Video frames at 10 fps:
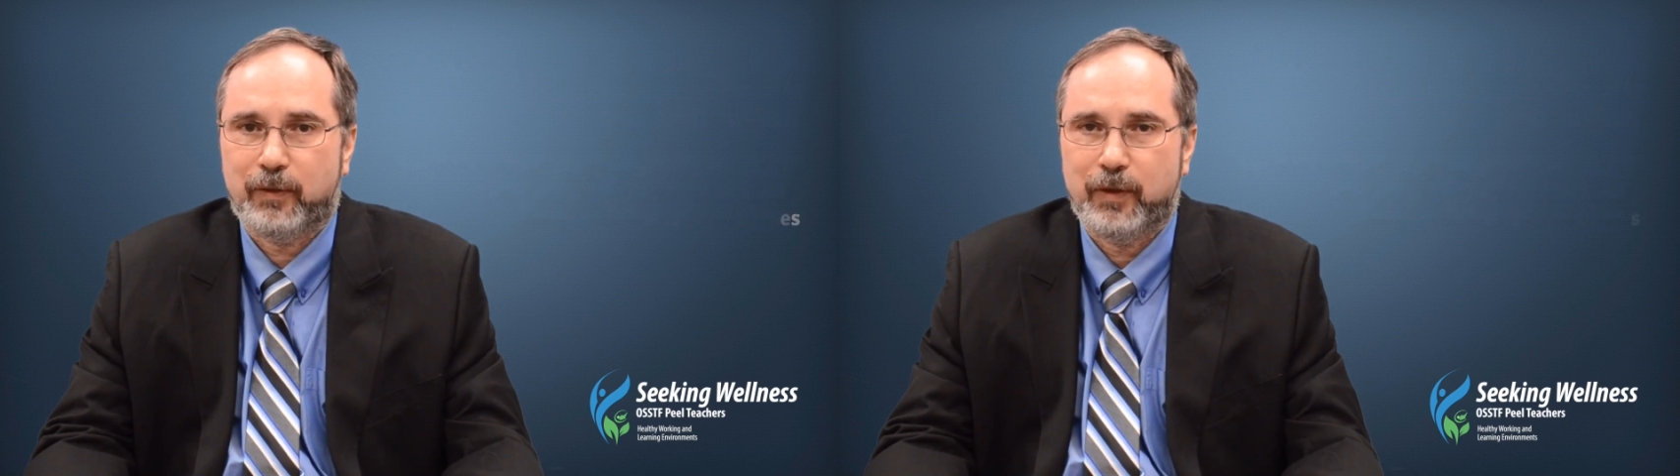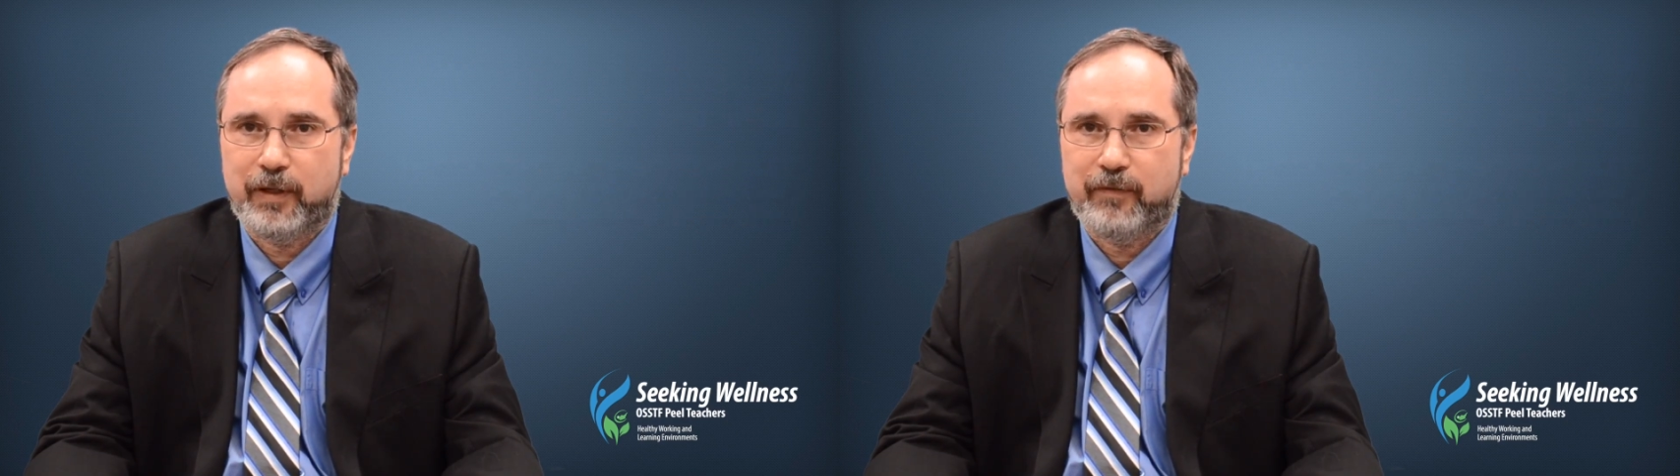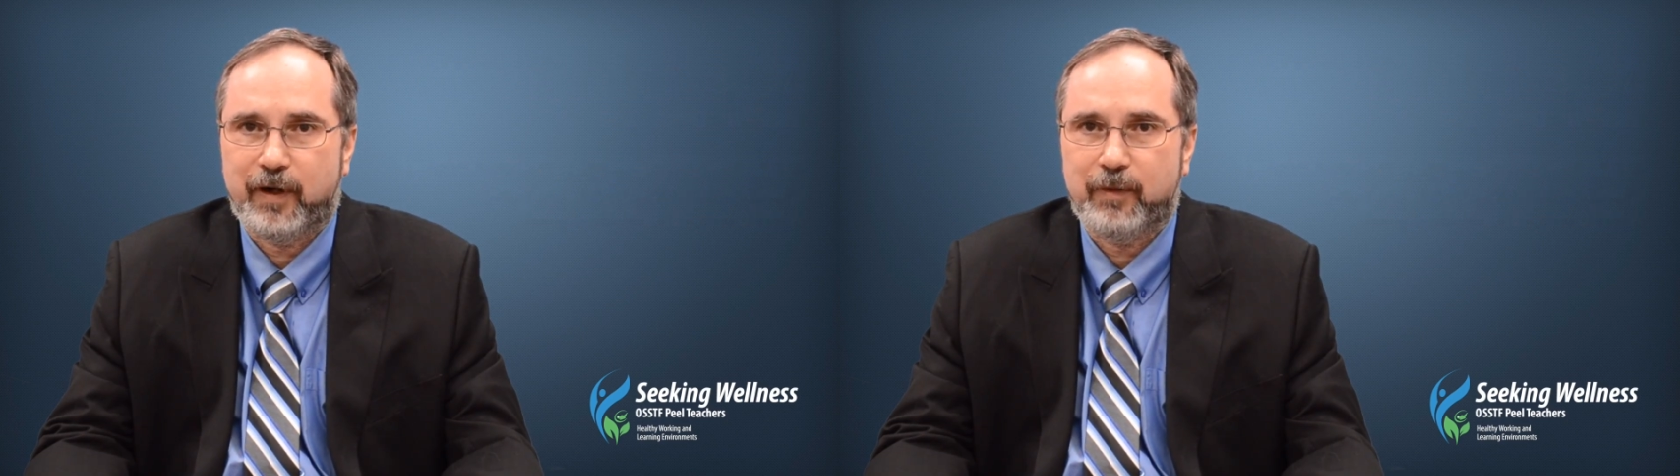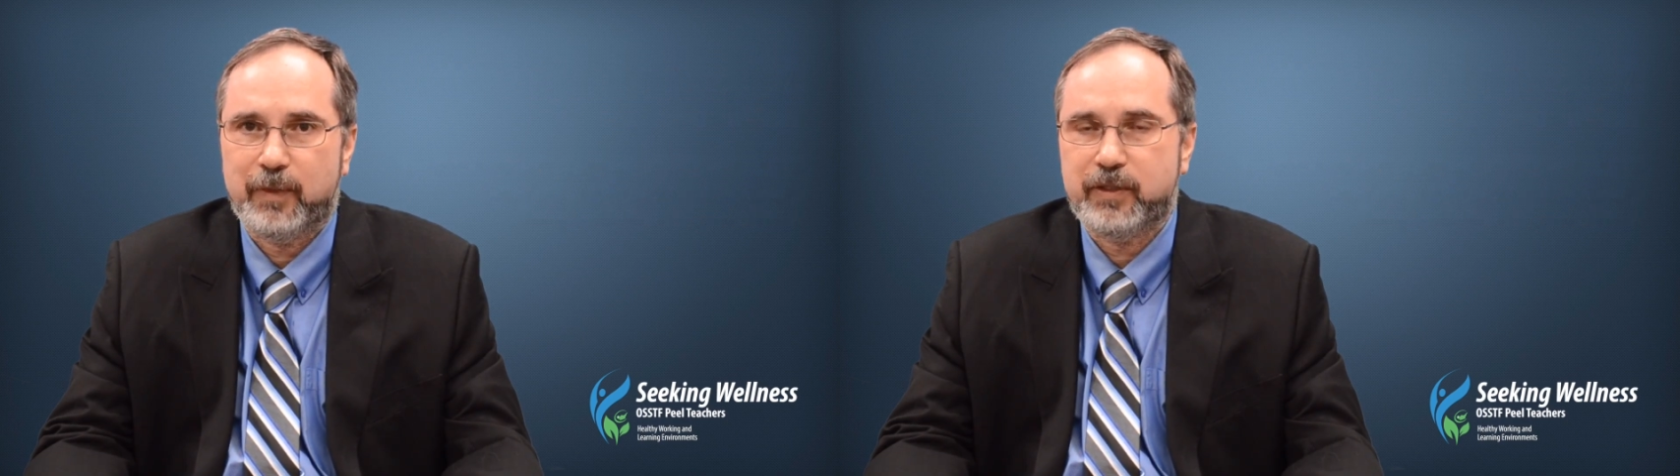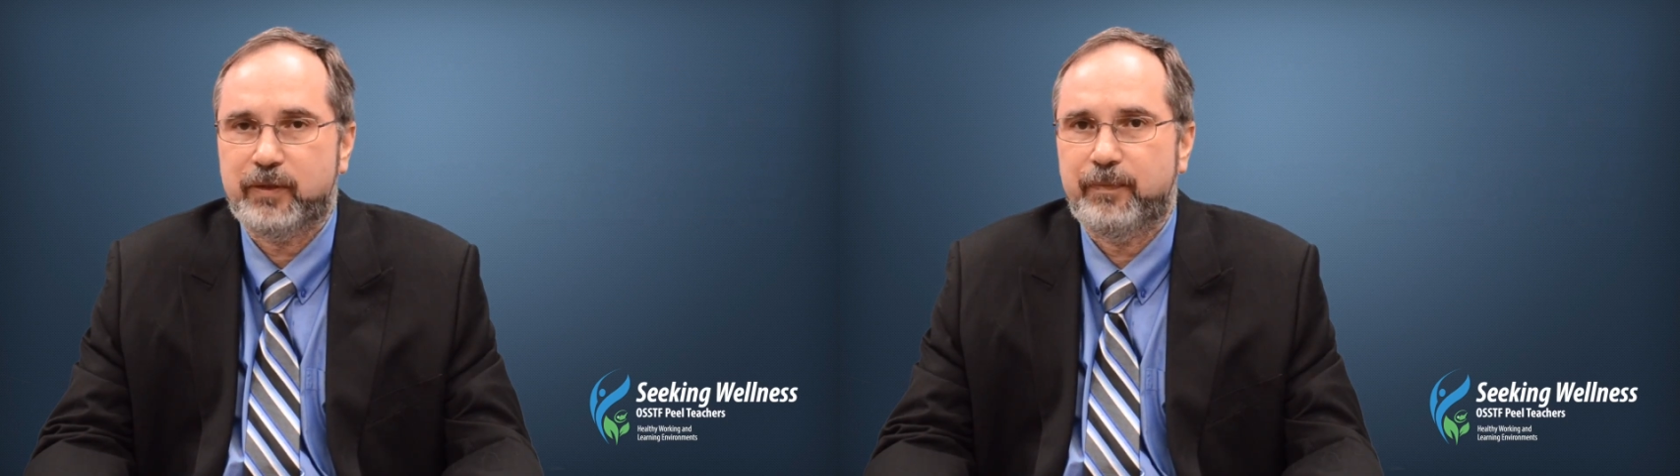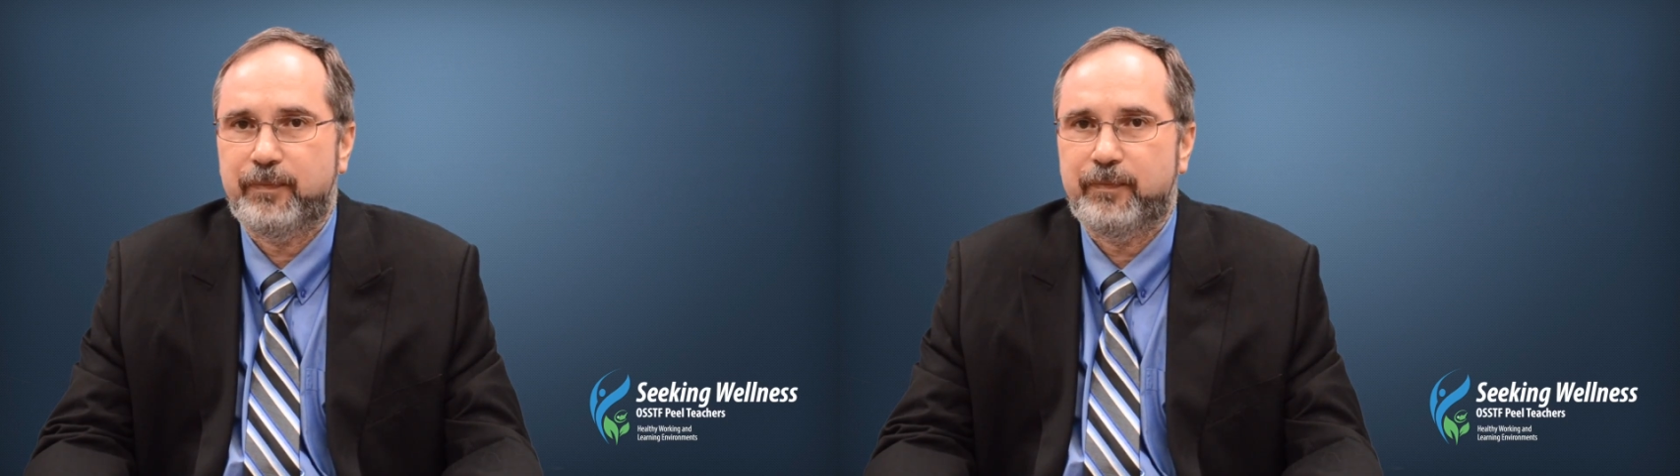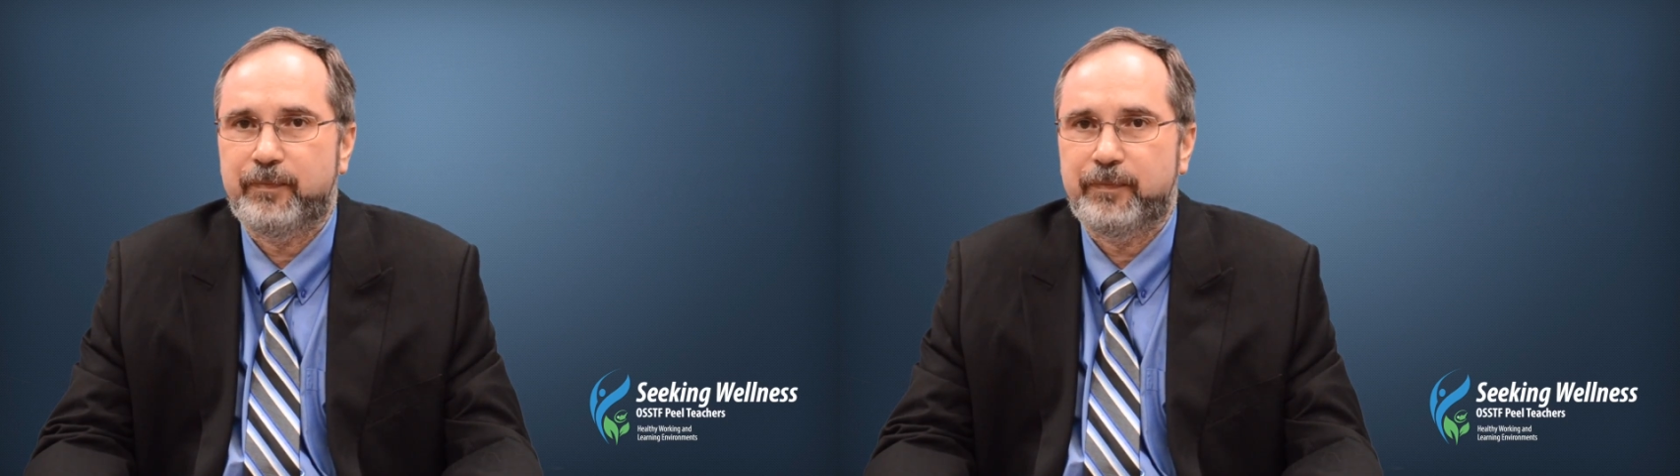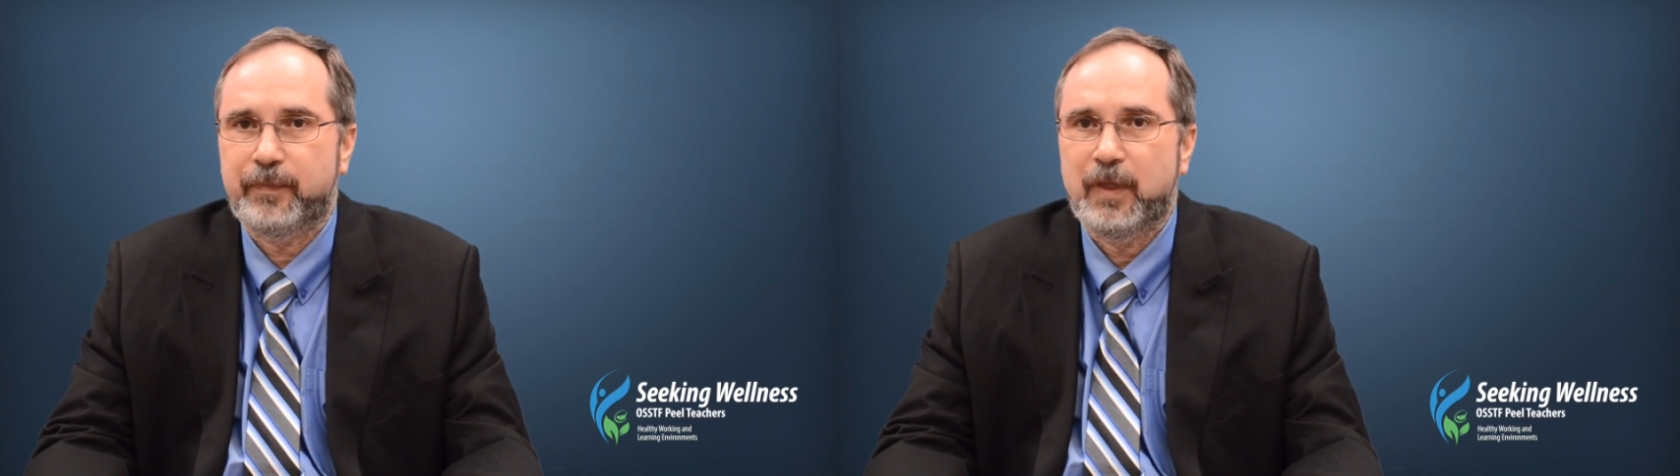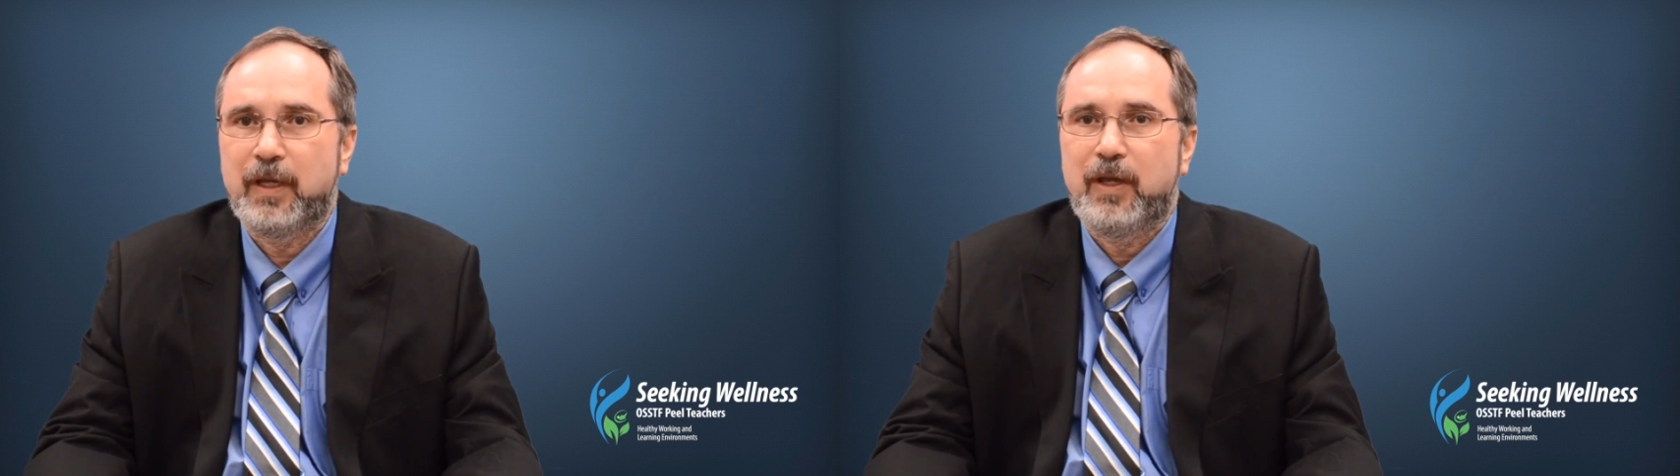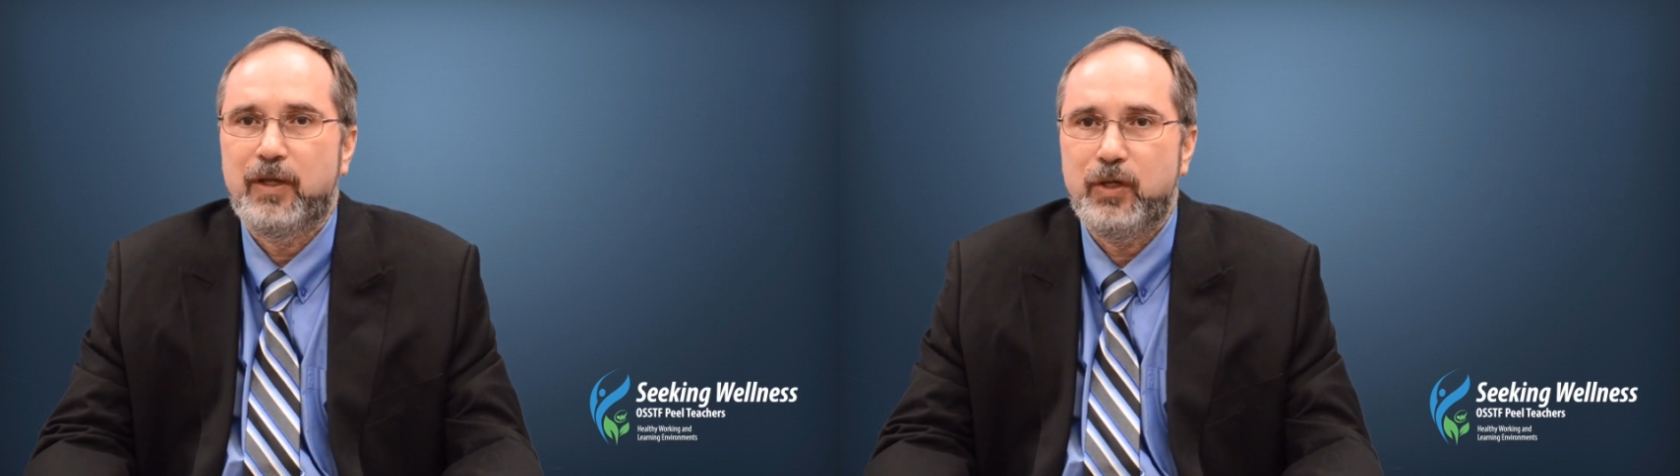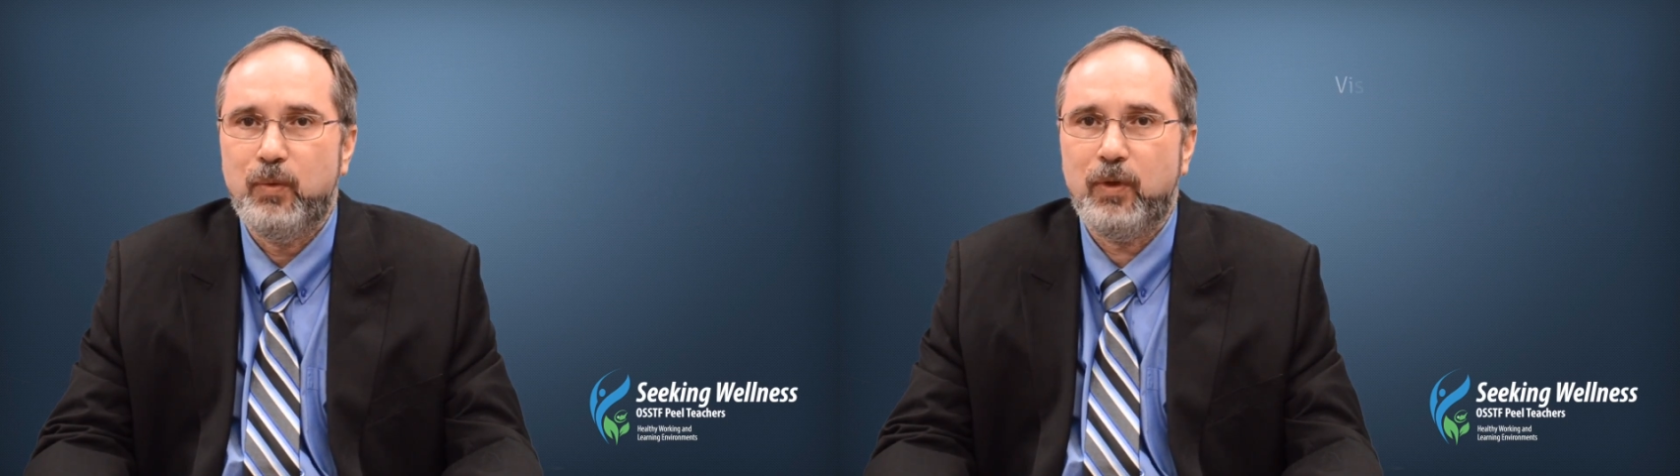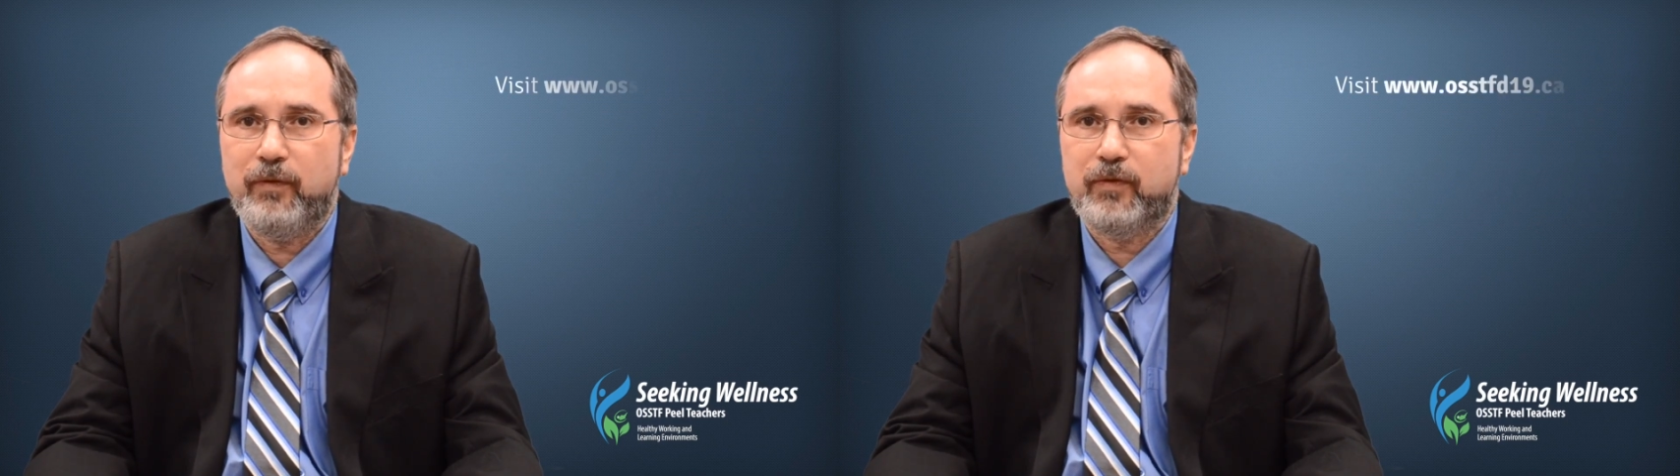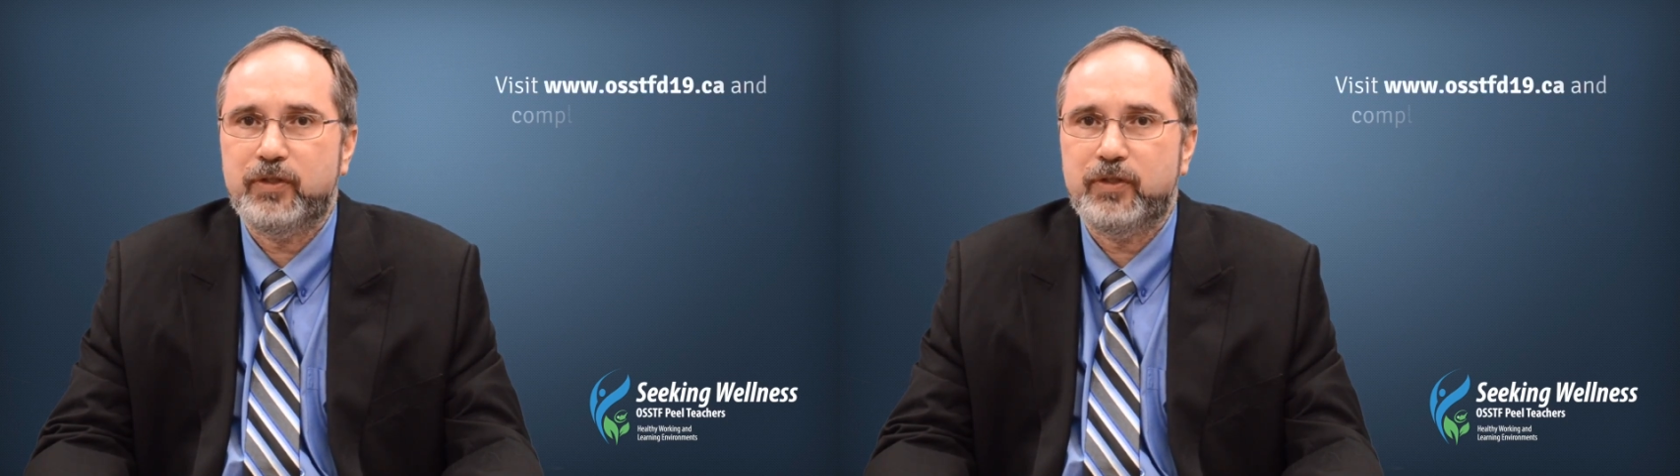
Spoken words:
learning environments. You will have